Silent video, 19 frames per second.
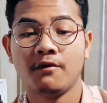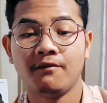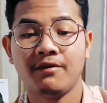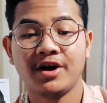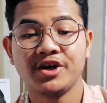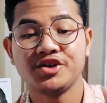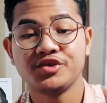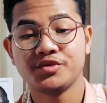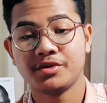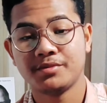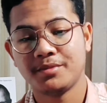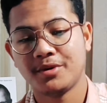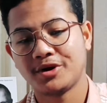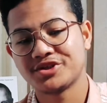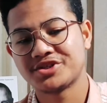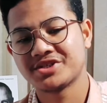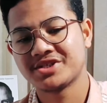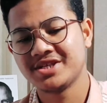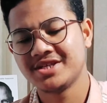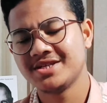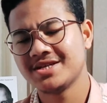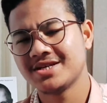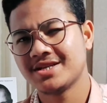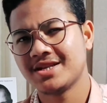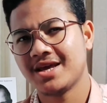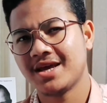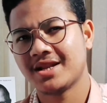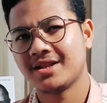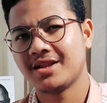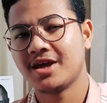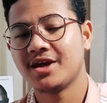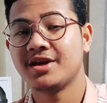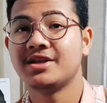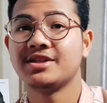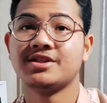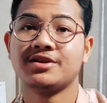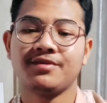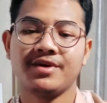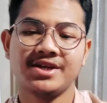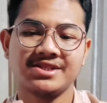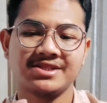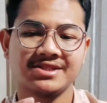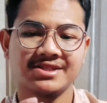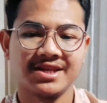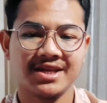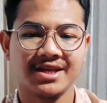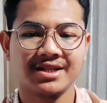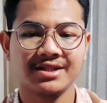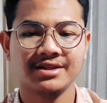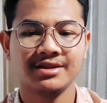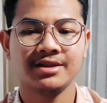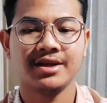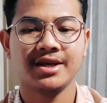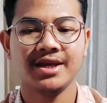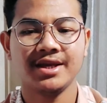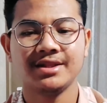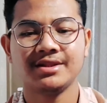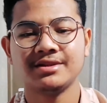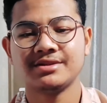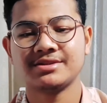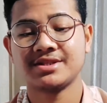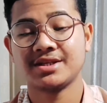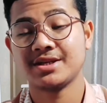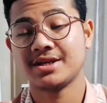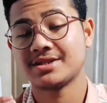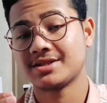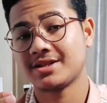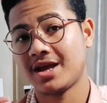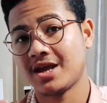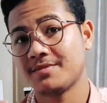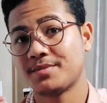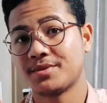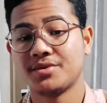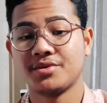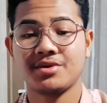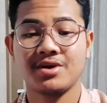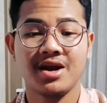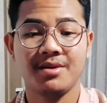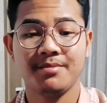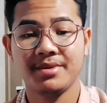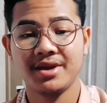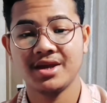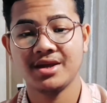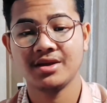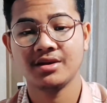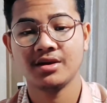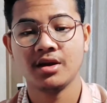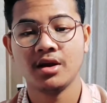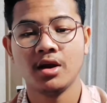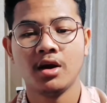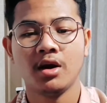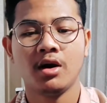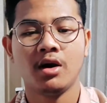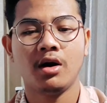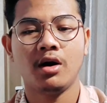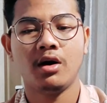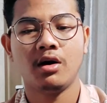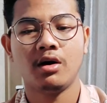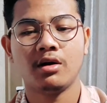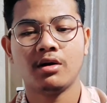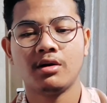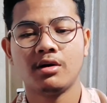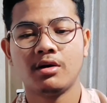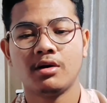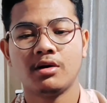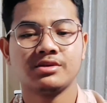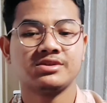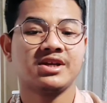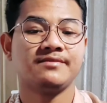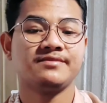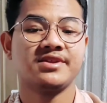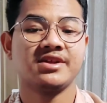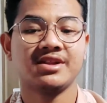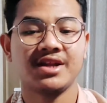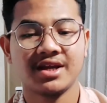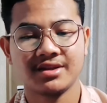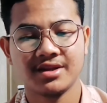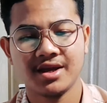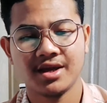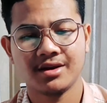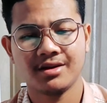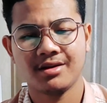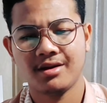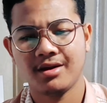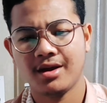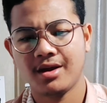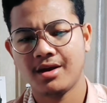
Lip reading: valuable skills that they're interested in, such as like programming or something like that,